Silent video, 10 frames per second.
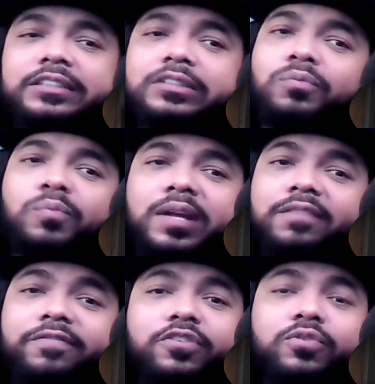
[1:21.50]
to
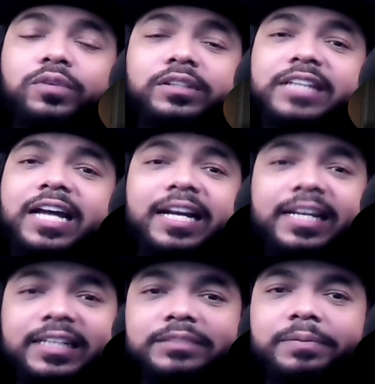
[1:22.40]
win viewers'
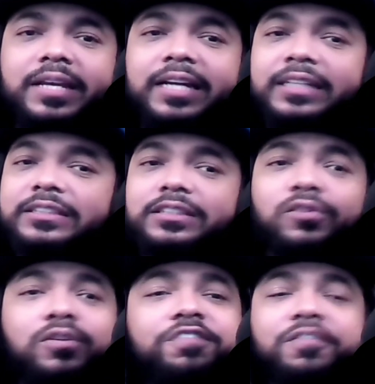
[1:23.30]
eyes, because
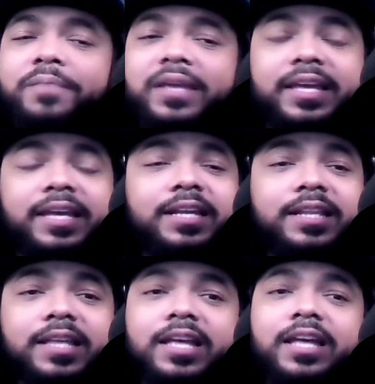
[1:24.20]
Lord
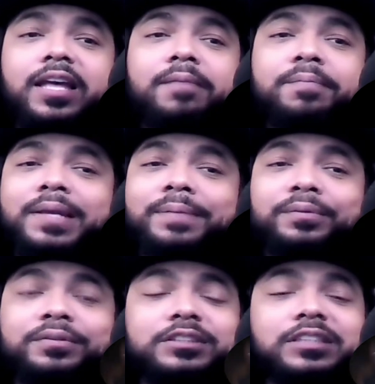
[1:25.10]
forbid,
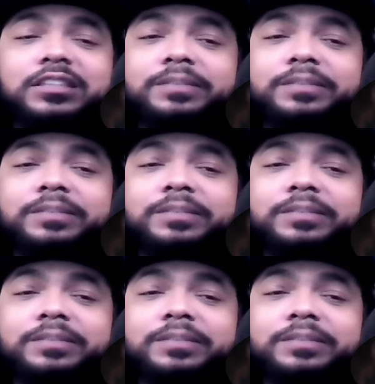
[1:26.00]
people, just as